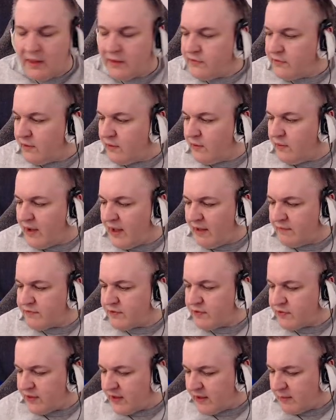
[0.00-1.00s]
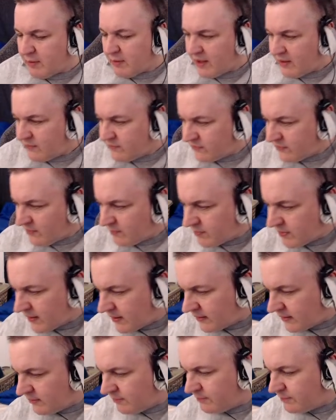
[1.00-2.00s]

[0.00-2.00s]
I have to think about something.